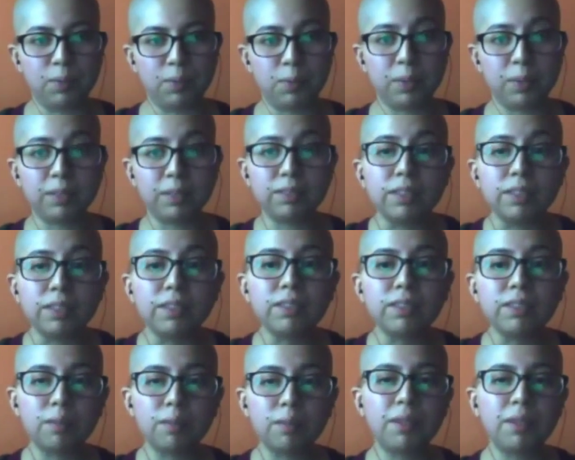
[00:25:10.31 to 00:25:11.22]
we'll see you
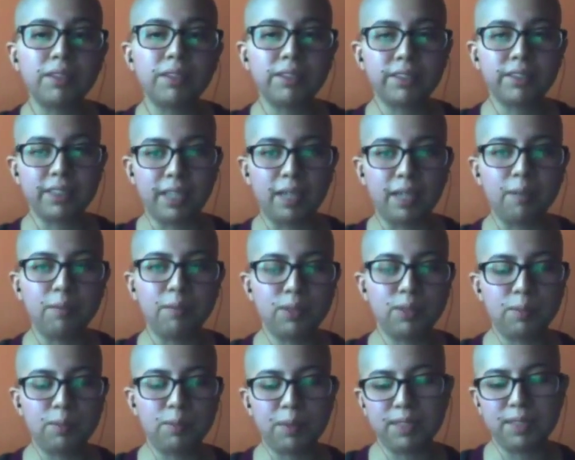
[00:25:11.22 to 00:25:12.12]
some other time
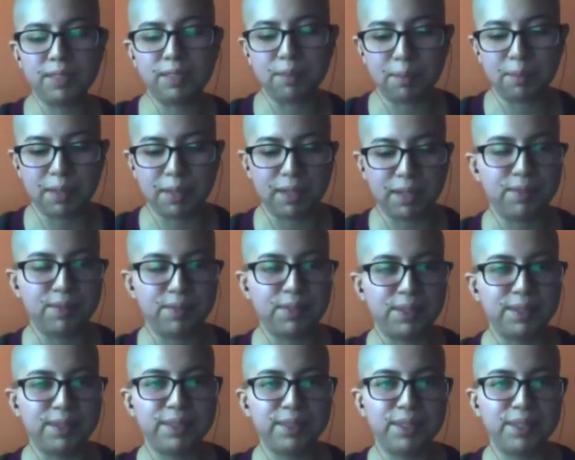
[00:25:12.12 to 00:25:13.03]
to participate
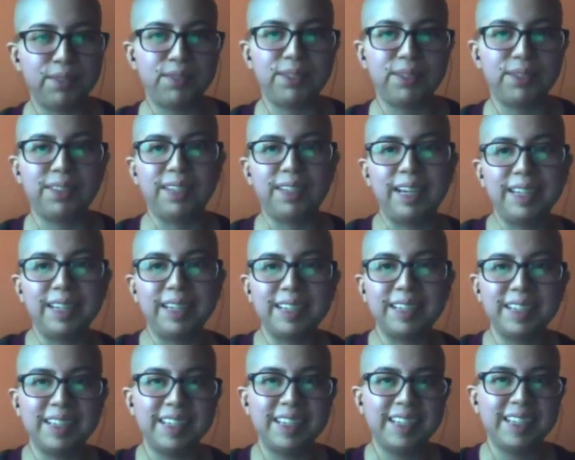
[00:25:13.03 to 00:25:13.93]
further if you'd
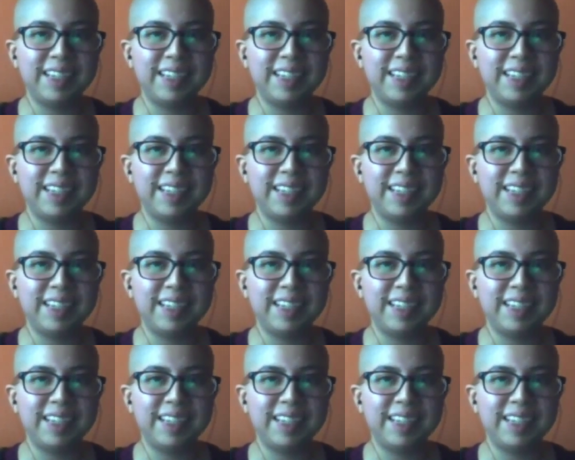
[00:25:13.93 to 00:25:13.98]
like,